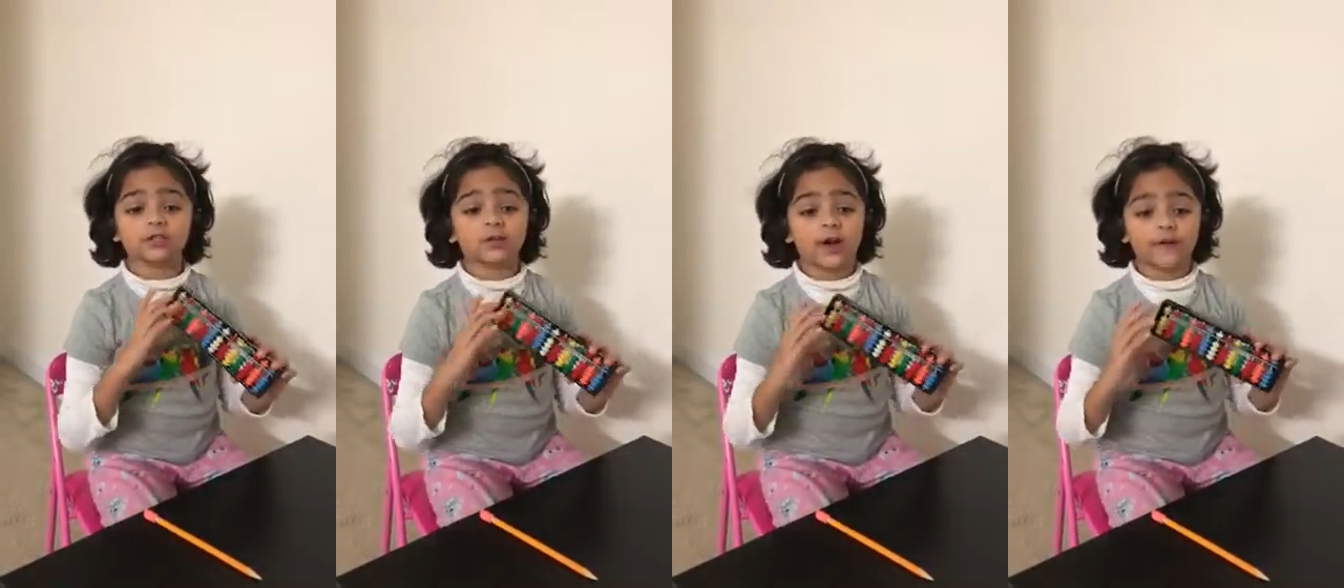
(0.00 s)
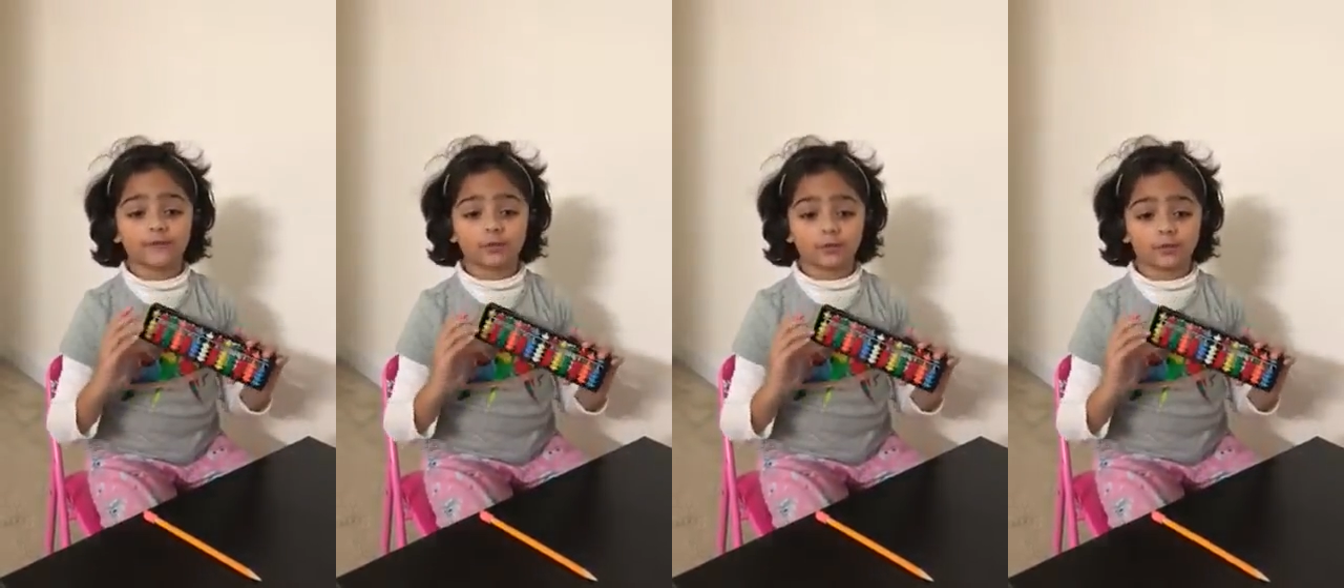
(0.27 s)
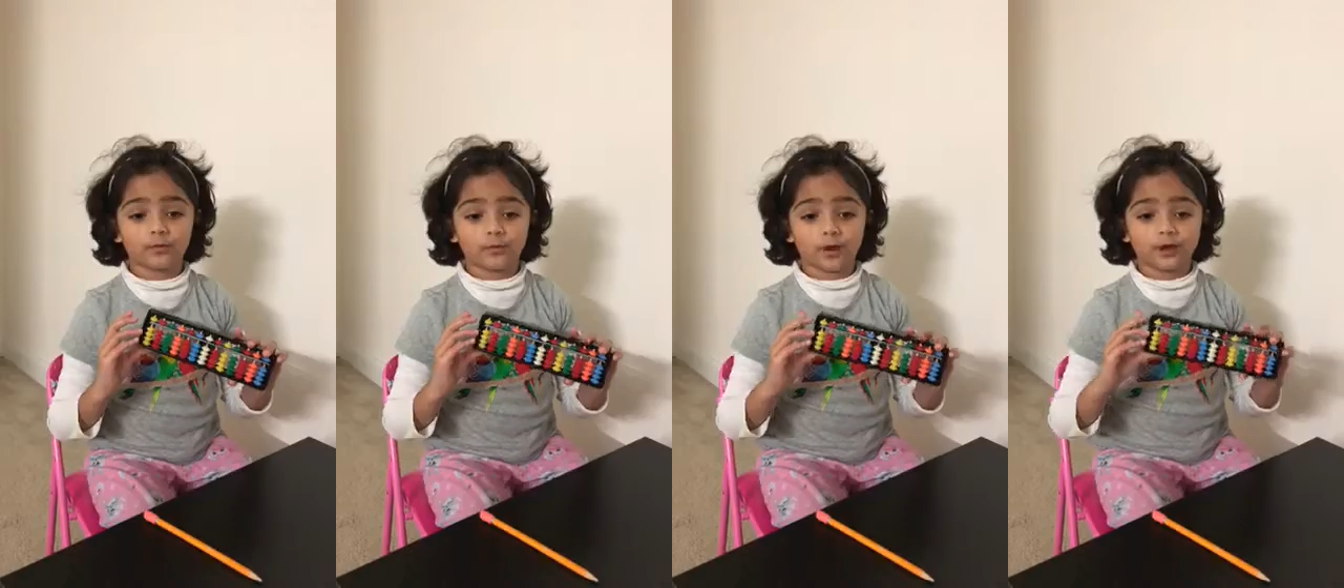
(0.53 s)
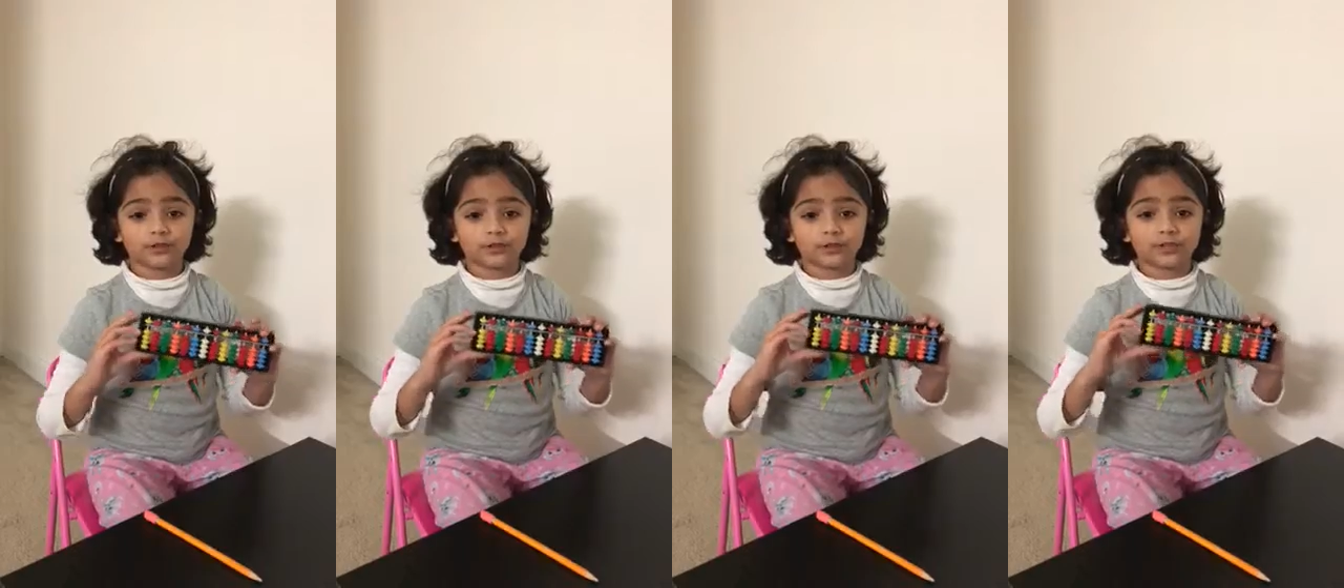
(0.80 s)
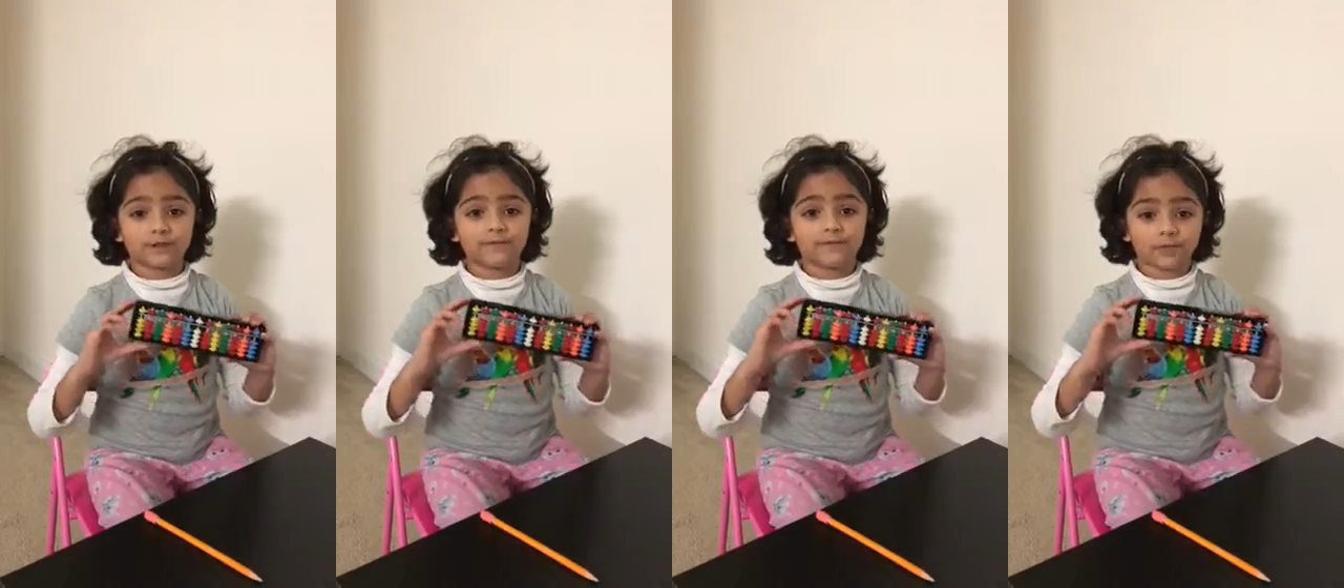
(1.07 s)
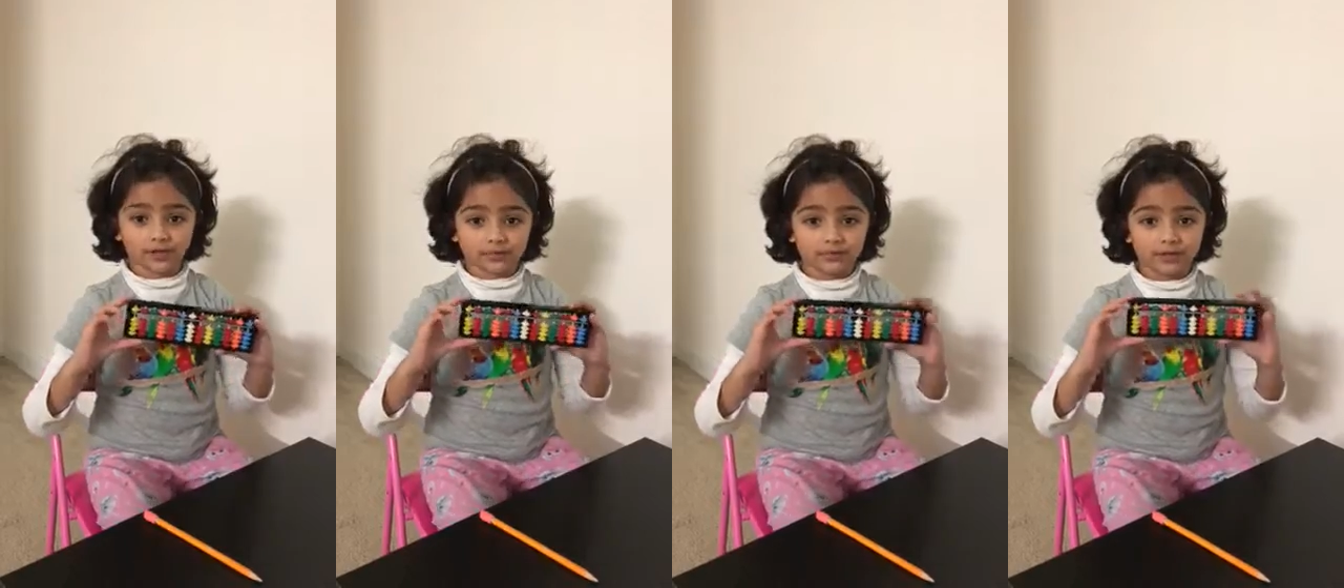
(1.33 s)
you have to watch the first